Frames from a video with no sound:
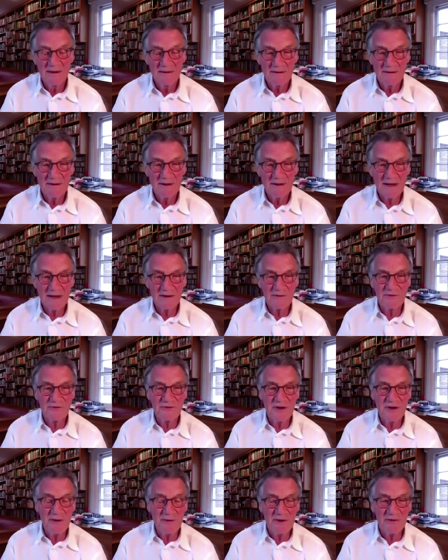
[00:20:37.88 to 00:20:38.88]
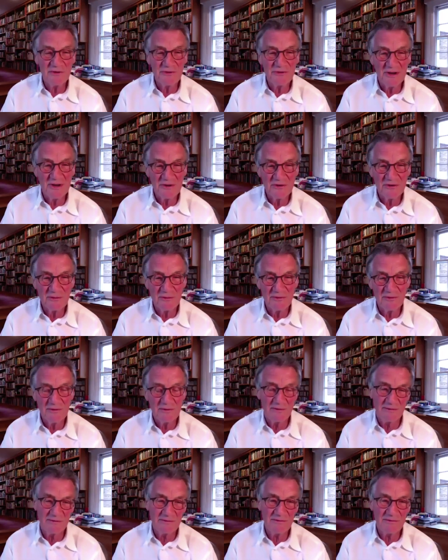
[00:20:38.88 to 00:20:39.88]
that seriousness of,
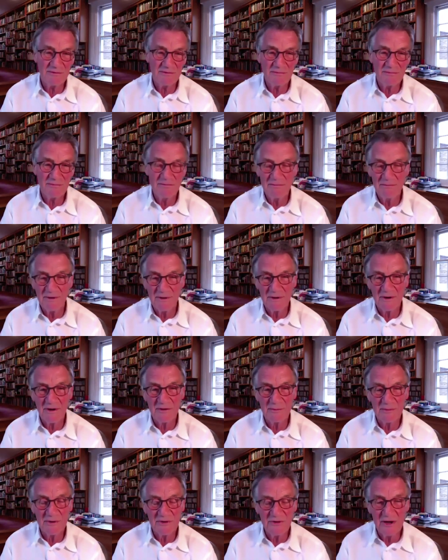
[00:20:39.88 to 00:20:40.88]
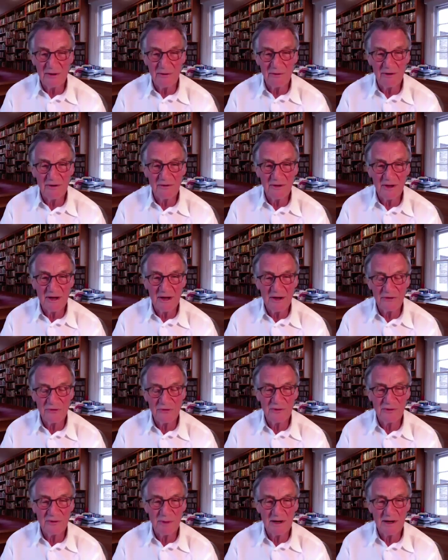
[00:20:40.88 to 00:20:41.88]
of you know, the material and the
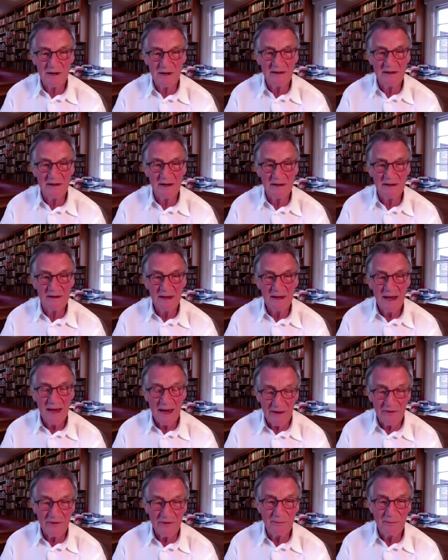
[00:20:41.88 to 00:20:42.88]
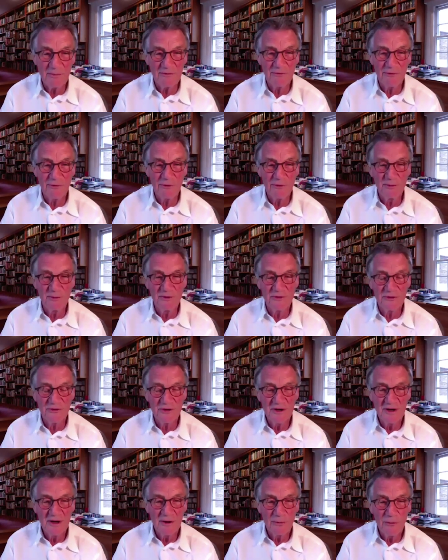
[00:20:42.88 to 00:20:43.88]
history behind it and the performance
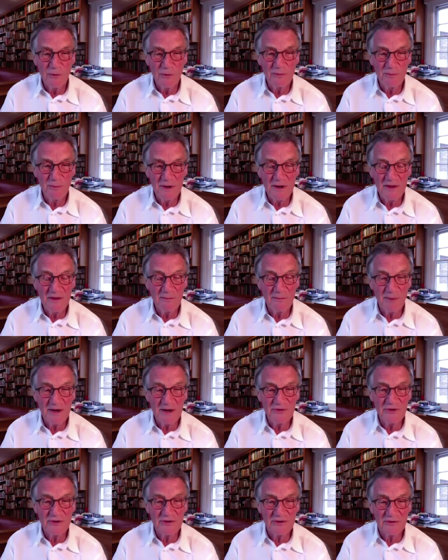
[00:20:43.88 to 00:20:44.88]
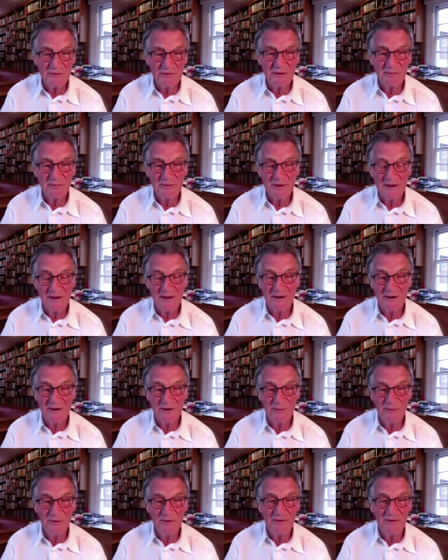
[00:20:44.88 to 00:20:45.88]
would be the basis of something that
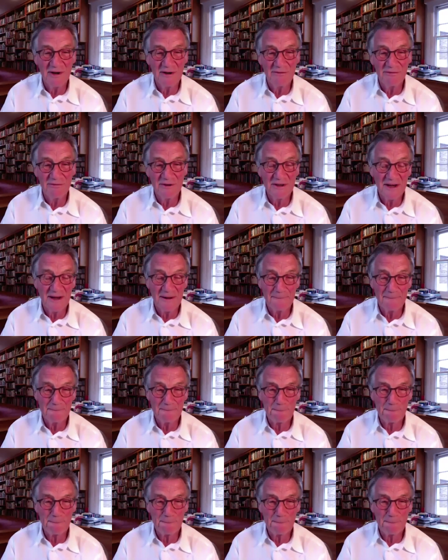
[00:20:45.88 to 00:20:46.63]
could be very funny.